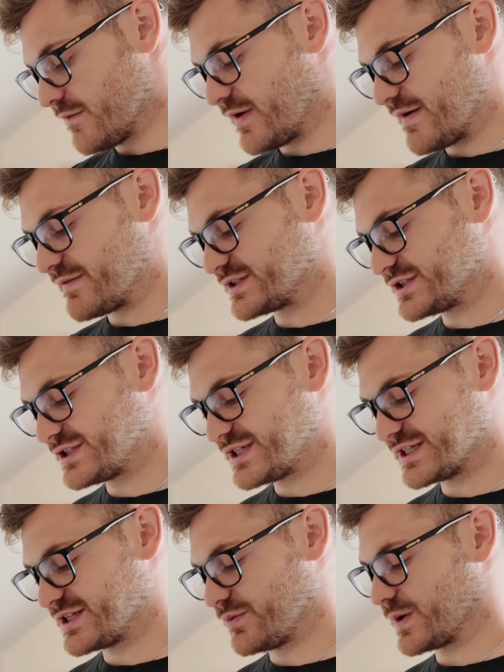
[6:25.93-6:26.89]

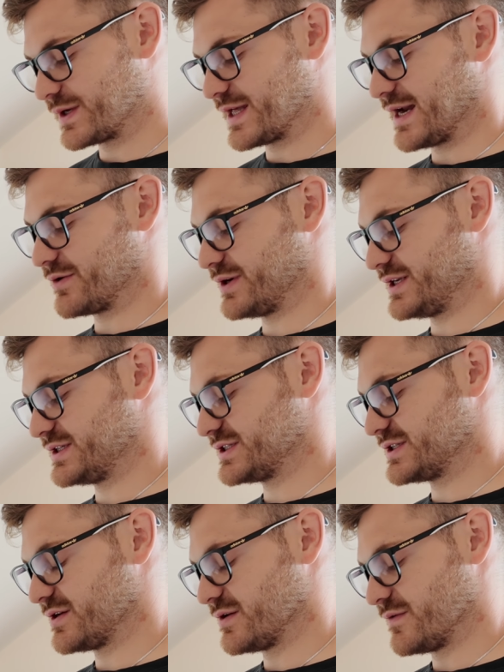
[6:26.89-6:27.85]
561
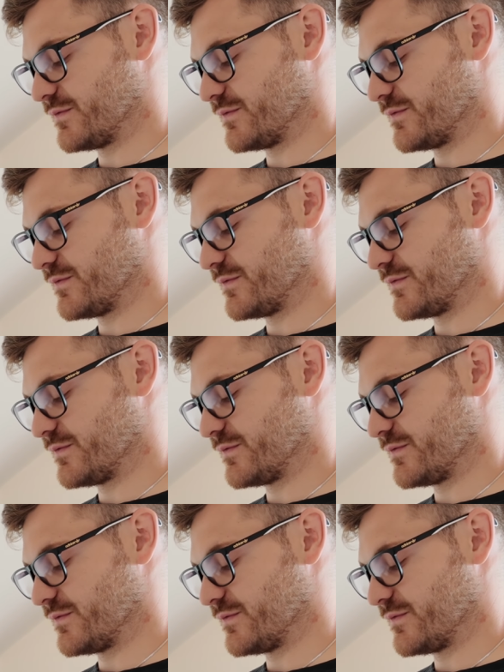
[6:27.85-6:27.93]
calories,